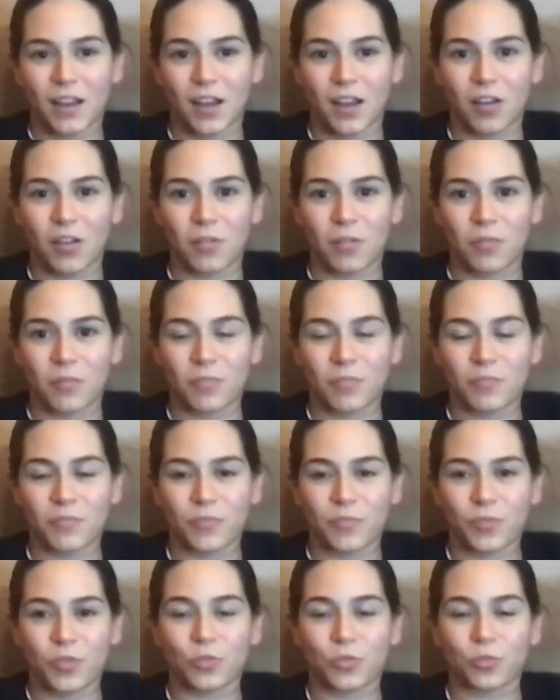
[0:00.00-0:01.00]
um,
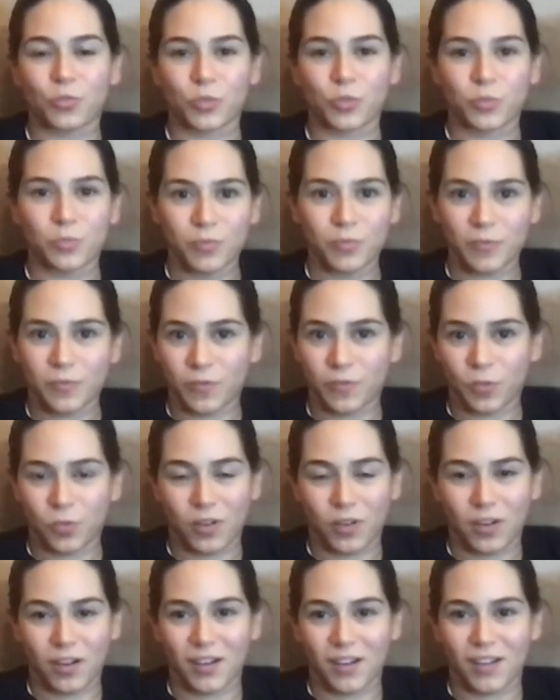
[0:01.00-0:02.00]
group
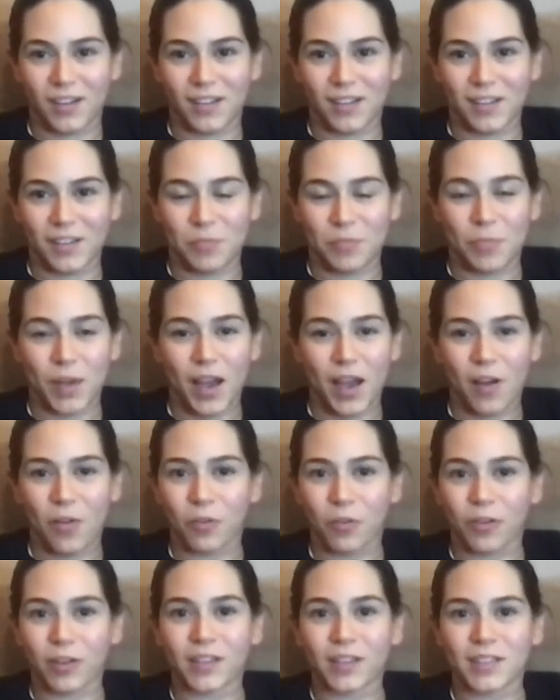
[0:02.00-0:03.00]
for
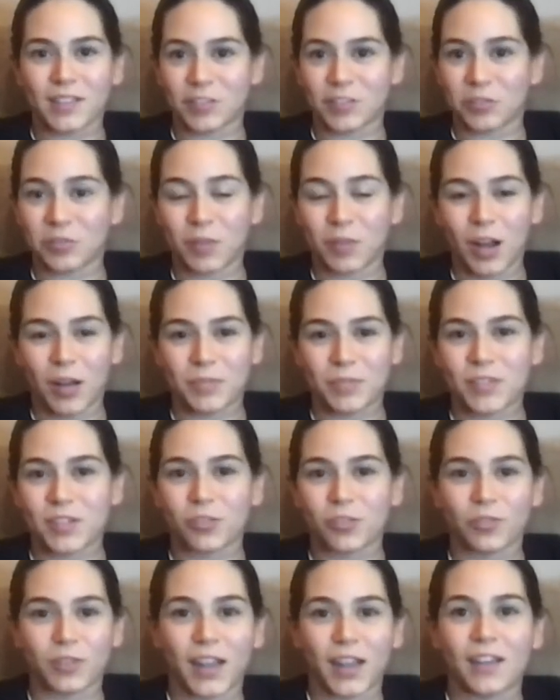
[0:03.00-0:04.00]
empowering single moms to
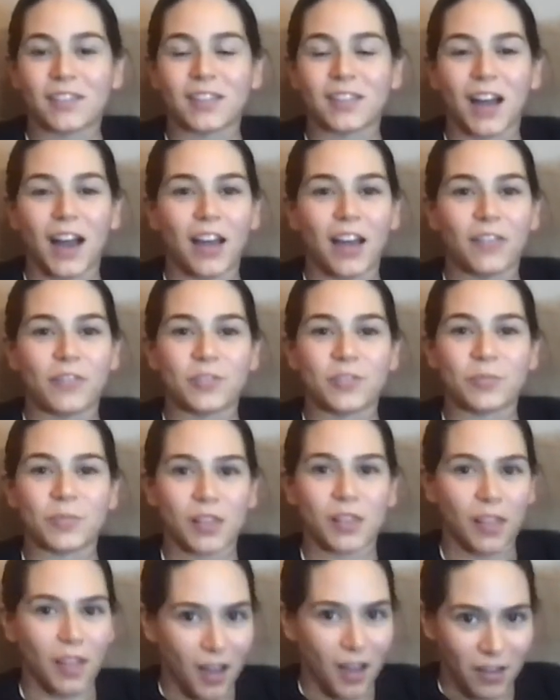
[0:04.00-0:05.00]
create lives we
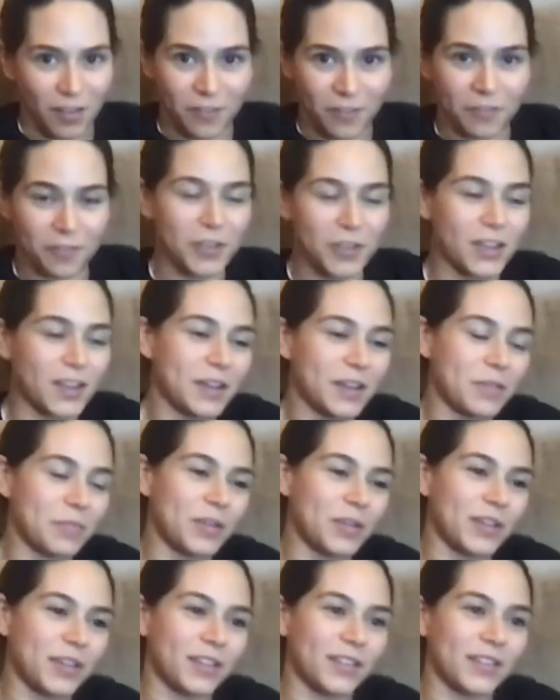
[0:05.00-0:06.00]
love
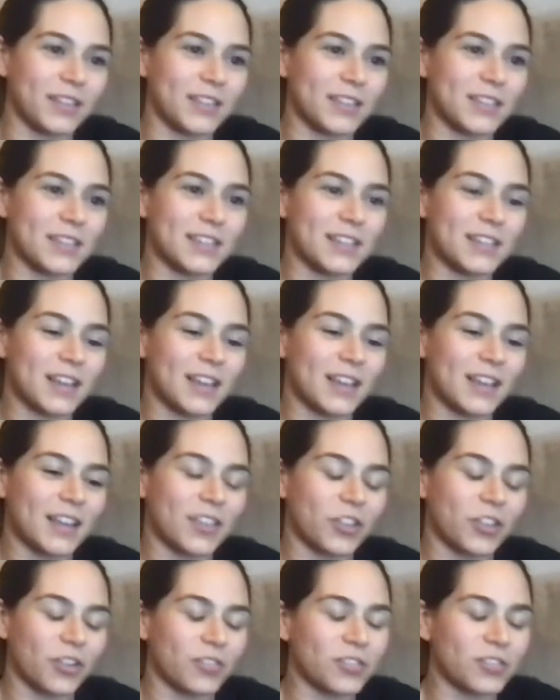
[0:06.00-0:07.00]
because
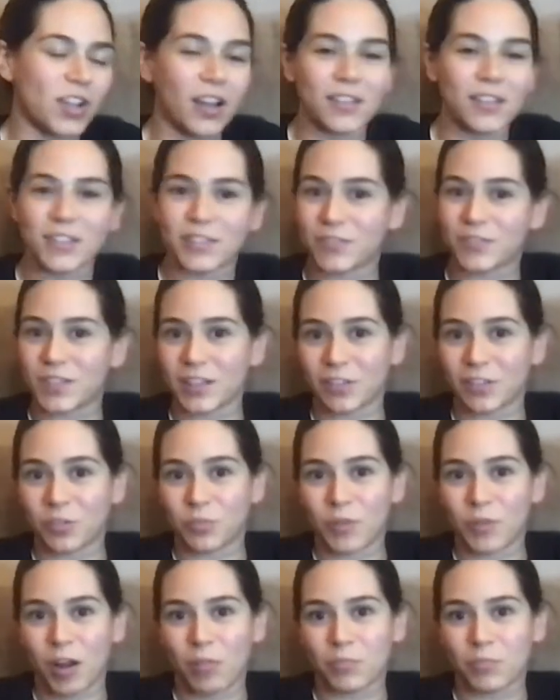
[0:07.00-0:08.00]
there are tons of single
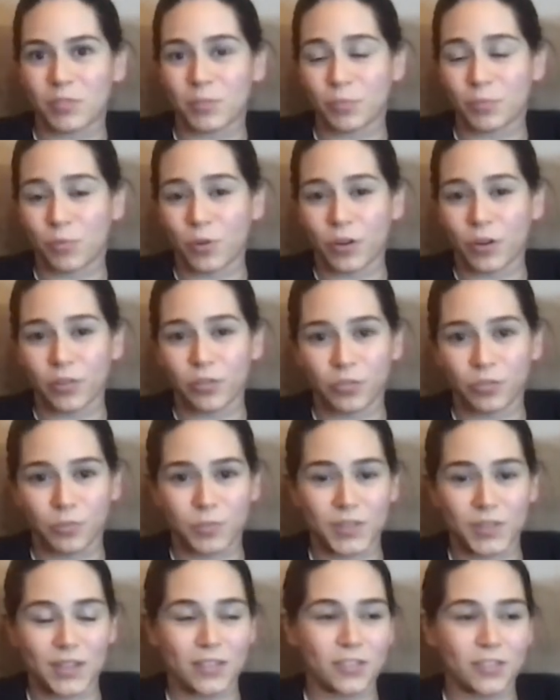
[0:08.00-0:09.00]
mom support
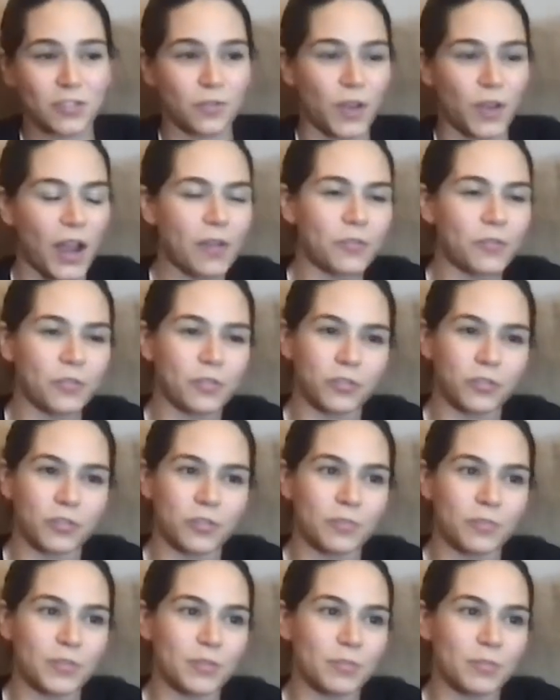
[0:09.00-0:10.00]
groups and survival
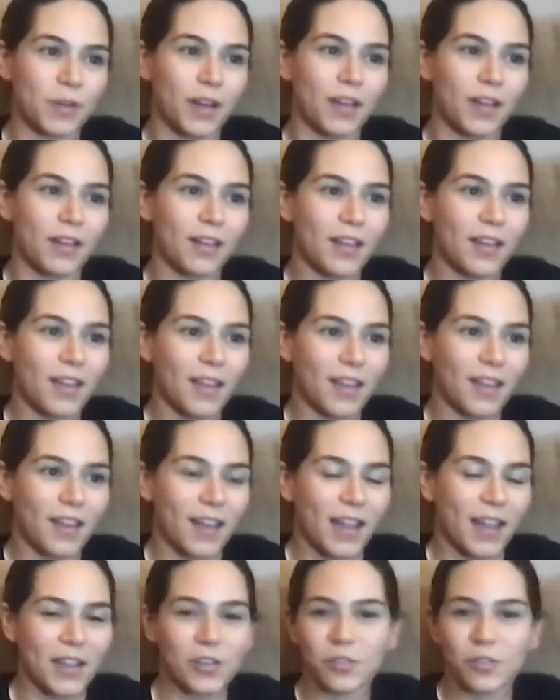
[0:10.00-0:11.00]
groups but
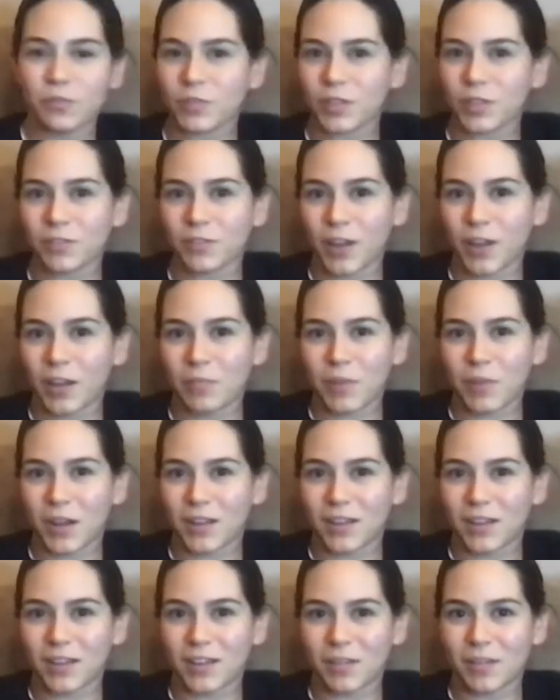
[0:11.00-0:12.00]
i couldn't really find
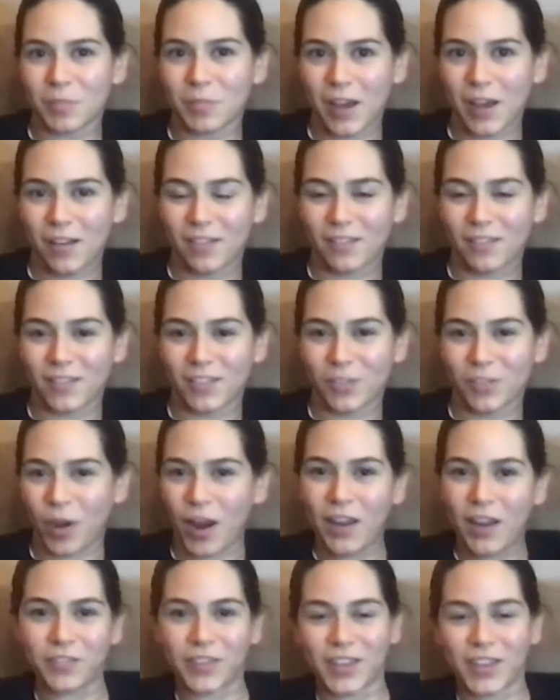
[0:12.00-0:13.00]
many about
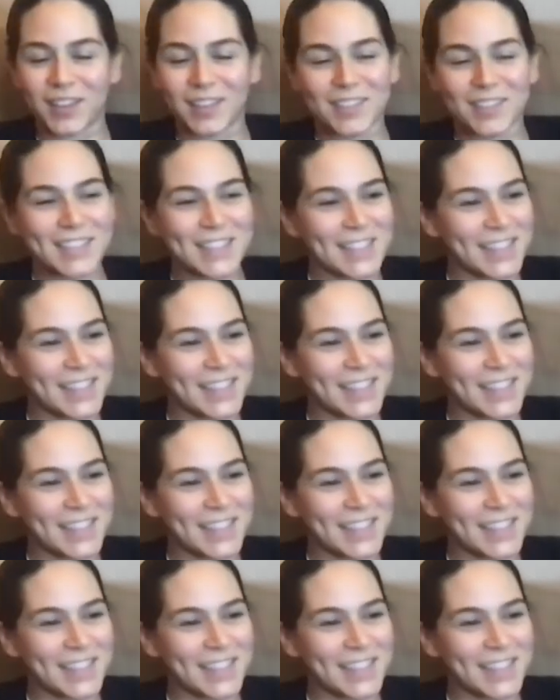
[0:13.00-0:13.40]
thriving